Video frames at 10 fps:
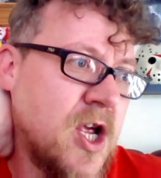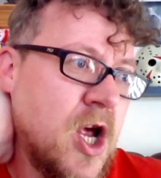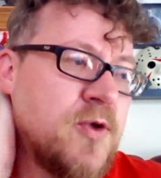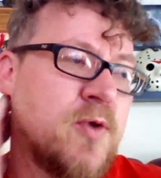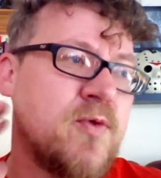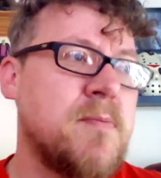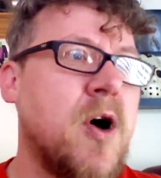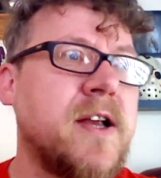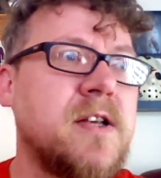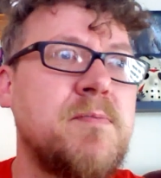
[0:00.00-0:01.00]
that
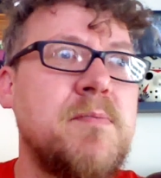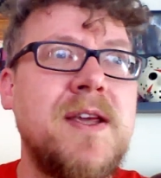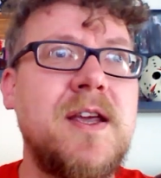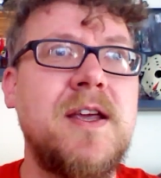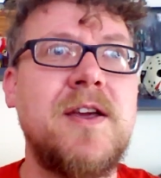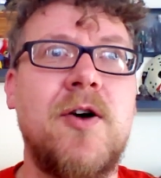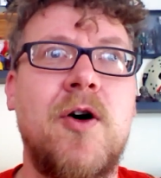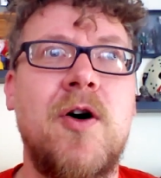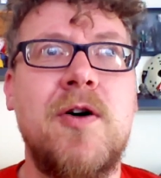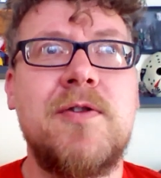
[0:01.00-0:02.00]
remind me
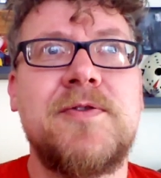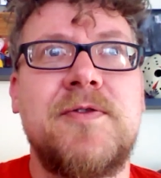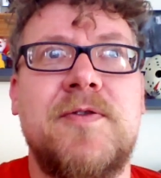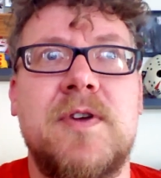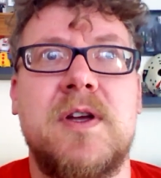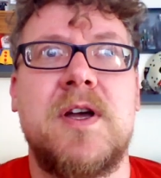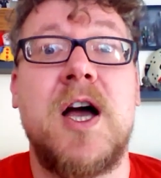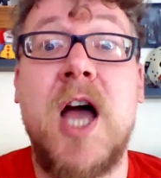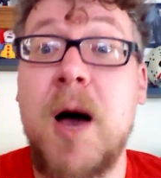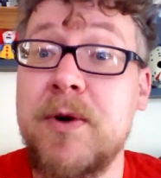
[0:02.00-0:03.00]
of a
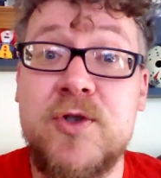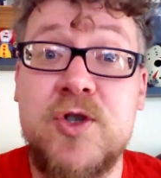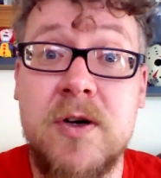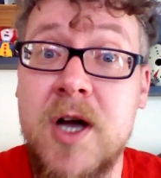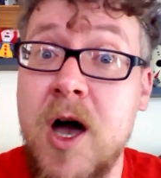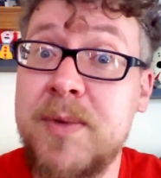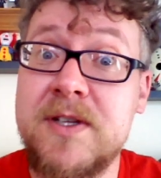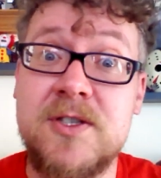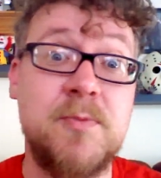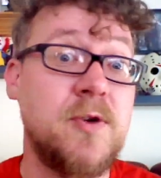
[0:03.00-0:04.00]
couple of John
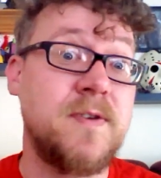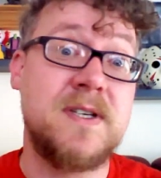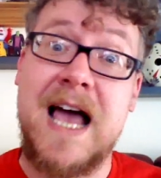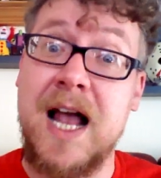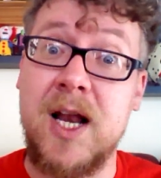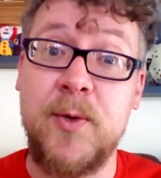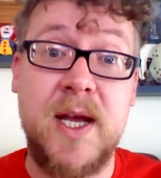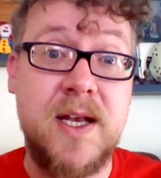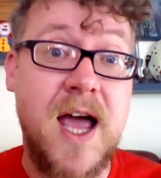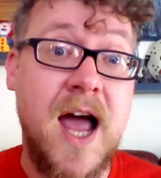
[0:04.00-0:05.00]
Carpenter movies,
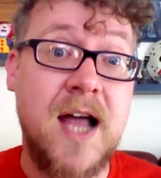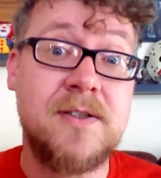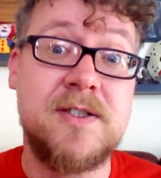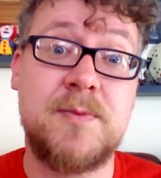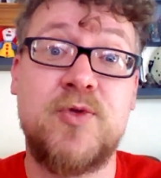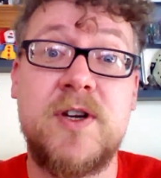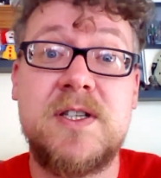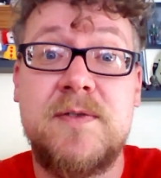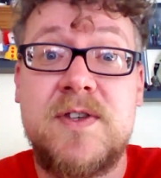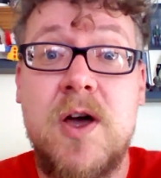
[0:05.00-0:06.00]
Halloween and Prince
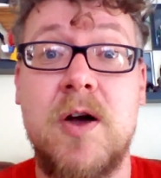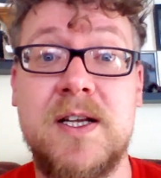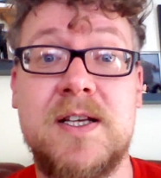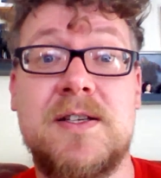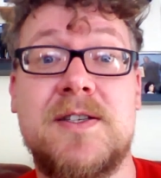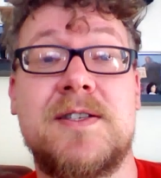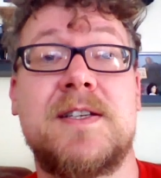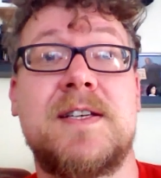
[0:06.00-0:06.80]
of Darkness.